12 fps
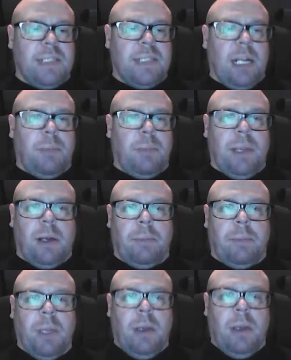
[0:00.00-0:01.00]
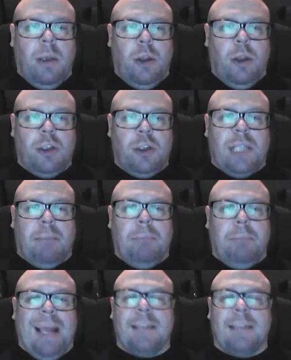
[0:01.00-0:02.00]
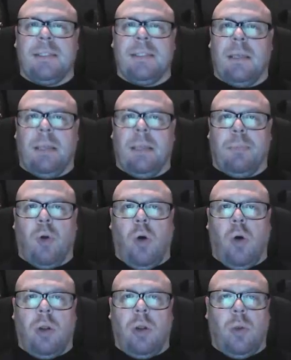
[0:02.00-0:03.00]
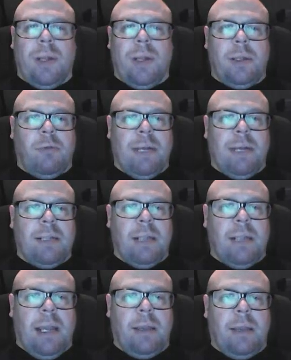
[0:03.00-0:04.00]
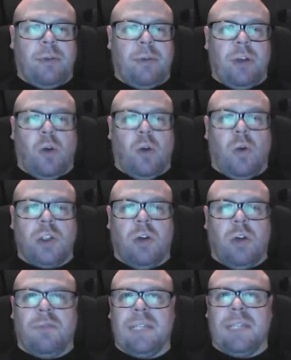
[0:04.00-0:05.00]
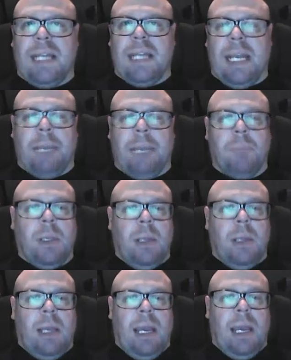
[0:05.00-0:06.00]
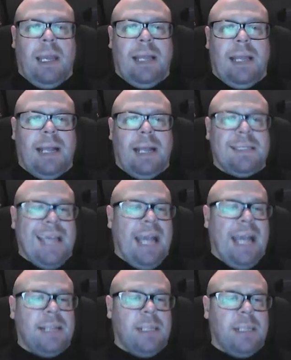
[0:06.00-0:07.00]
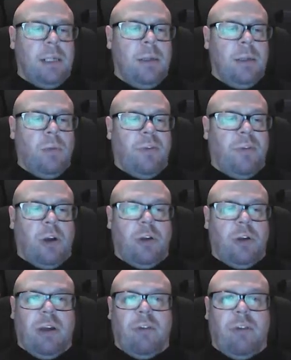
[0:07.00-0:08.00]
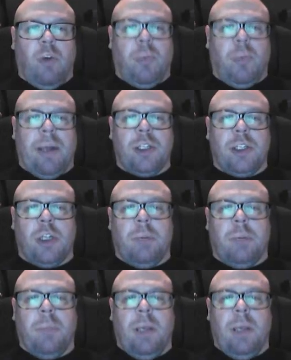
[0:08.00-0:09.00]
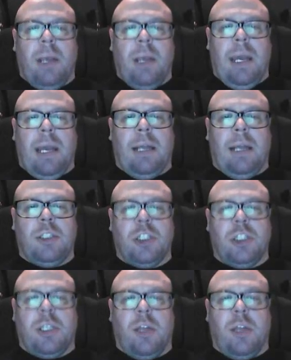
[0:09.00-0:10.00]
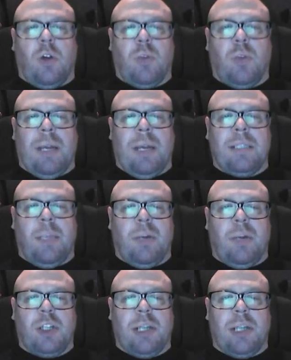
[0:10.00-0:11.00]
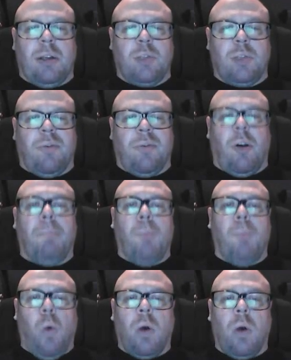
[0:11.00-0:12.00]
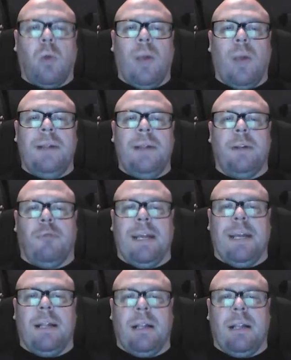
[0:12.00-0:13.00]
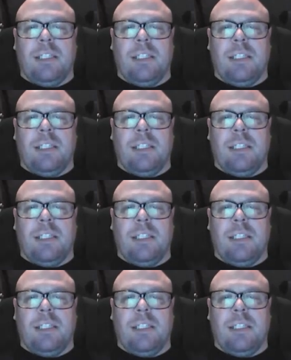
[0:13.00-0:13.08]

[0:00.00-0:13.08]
setup here. There's that mess that brought all the wind and rain through the course of today. That is exiting. We've got an area of low pressure just to the northwest of the British Isles. We've got more wind and rain,